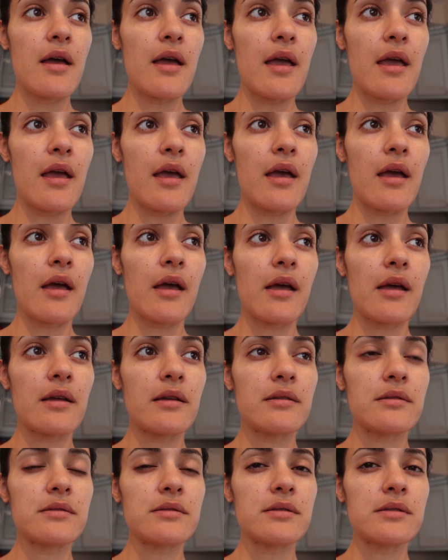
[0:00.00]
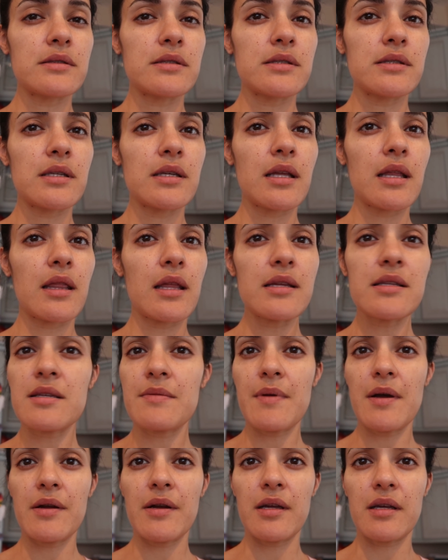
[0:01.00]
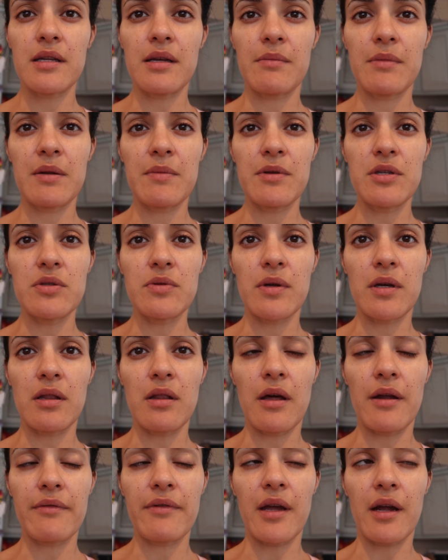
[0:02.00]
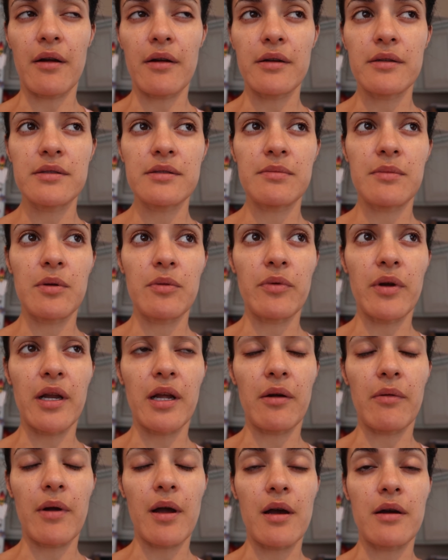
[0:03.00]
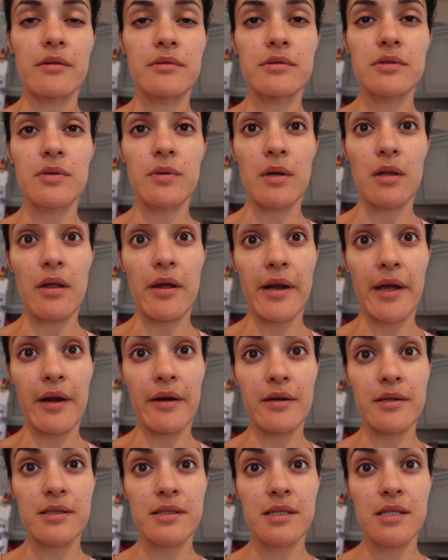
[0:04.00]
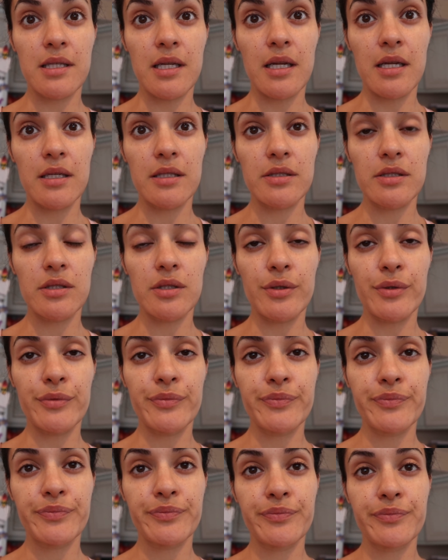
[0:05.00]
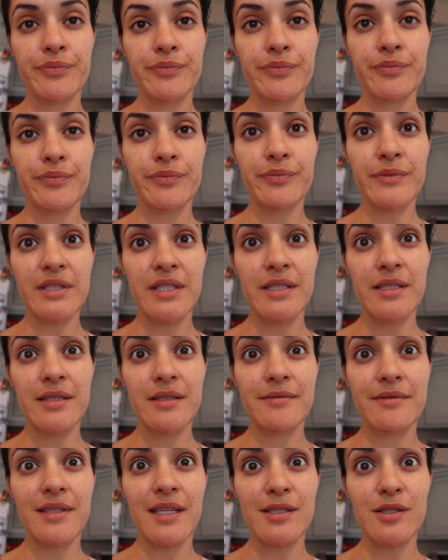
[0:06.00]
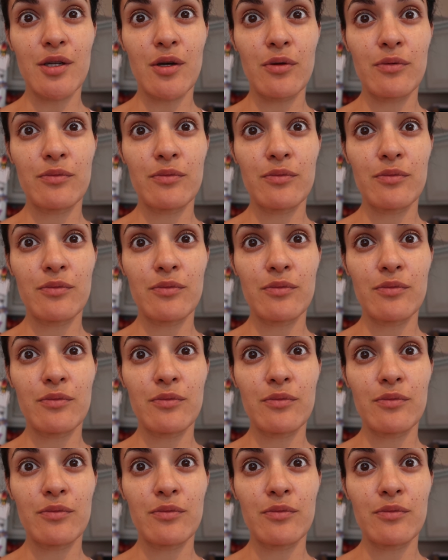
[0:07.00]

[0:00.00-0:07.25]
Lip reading: And that's about it. I'm gonna be doing a lot of errands. I'm gonna be running around doing a lot of errands today, so that's all.